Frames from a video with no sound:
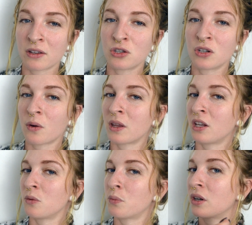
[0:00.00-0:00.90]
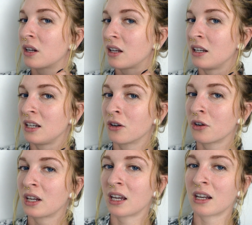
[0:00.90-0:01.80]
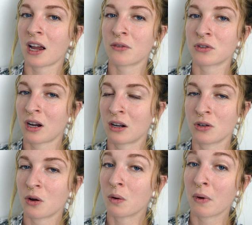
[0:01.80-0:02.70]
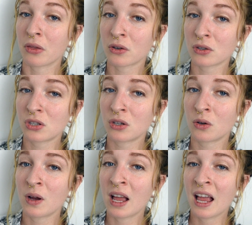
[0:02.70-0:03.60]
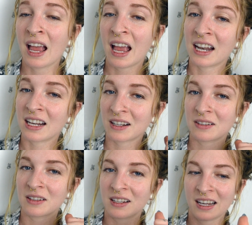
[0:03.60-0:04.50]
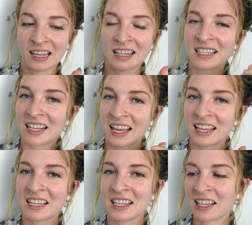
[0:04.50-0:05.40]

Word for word: you know, and then you put an earring in after, I don't know, a month or two, and it's like